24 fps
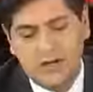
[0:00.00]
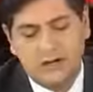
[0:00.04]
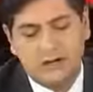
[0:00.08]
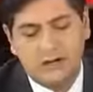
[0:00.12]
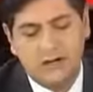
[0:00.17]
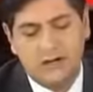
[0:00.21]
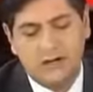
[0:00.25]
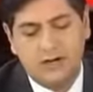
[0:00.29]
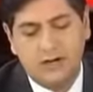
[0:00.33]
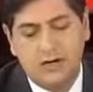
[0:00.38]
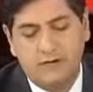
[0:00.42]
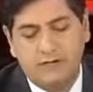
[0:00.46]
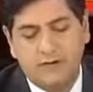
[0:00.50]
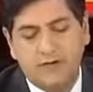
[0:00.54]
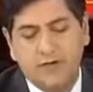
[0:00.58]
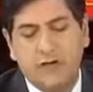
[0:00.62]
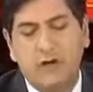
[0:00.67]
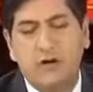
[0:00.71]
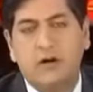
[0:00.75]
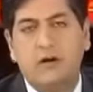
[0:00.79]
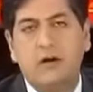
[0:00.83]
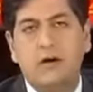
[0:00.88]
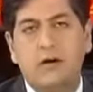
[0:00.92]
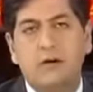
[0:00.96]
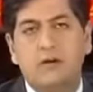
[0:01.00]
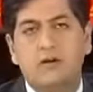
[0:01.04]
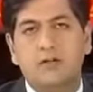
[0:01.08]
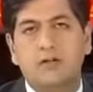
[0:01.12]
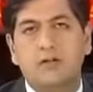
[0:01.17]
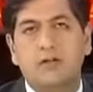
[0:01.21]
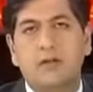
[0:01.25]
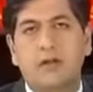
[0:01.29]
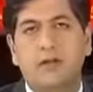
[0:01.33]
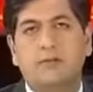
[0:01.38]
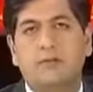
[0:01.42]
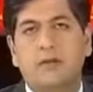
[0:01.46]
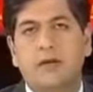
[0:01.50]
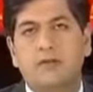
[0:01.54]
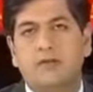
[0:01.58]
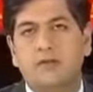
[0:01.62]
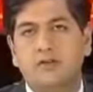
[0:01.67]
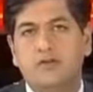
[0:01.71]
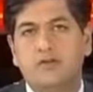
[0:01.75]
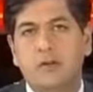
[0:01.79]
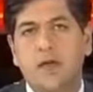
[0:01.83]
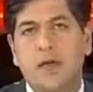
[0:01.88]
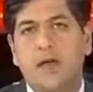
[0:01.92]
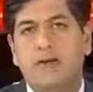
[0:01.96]
Shri Ravi Shankar, it was a
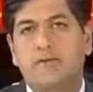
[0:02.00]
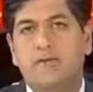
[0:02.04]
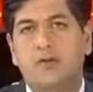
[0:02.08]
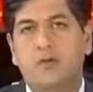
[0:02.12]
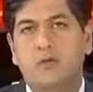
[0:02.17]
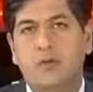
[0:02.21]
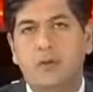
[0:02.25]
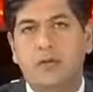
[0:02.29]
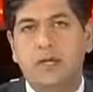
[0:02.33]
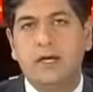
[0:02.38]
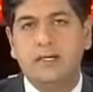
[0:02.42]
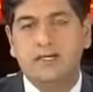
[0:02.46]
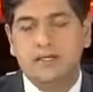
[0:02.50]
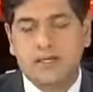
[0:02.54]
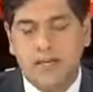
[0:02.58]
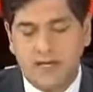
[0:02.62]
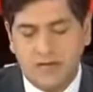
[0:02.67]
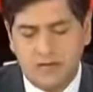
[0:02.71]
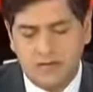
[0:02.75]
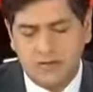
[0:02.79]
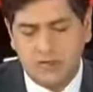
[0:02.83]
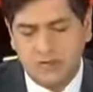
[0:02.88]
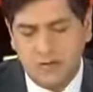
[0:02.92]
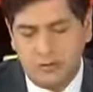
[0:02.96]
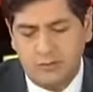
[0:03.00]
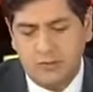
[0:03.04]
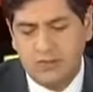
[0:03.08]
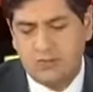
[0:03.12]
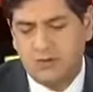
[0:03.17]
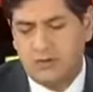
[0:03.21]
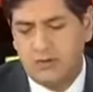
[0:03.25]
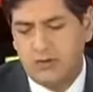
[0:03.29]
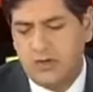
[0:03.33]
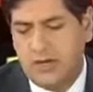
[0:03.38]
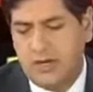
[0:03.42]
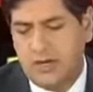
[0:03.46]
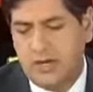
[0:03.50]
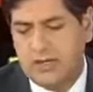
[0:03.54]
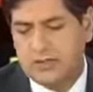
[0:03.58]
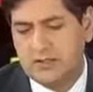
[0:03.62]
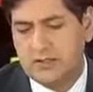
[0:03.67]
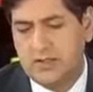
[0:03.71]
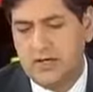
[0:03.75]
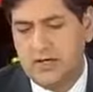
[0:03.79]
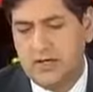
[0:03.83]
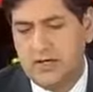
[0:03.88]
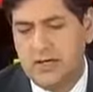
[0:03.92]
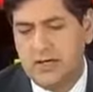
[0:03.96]
pleasure to have you with us. Thank you so much for joining
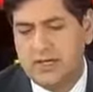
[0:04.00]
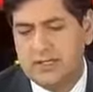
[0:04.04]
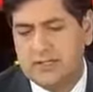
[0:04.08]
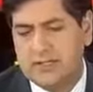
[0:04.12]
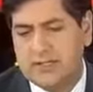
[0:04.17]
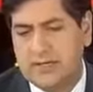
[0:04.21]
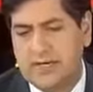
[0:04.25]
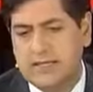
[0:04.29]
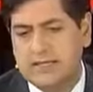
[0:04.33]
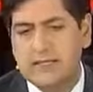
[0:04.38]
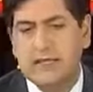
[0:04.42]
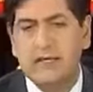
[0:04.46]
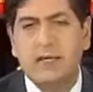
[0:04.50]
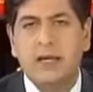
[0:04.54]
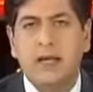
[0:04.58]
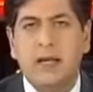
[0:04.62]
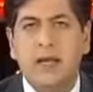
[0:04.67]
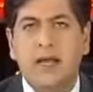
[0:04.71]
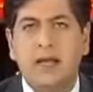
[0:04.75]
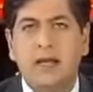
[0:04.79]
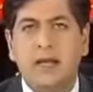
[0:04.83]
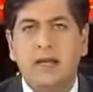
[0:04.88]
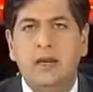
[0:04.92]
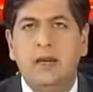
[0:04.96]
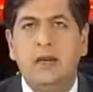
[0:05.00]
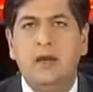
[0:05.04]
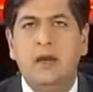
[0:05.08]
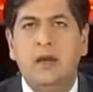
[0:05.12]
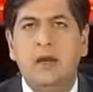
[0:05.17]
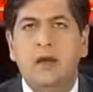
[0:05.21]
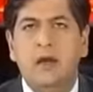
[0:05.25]
us on India Decides at 9. And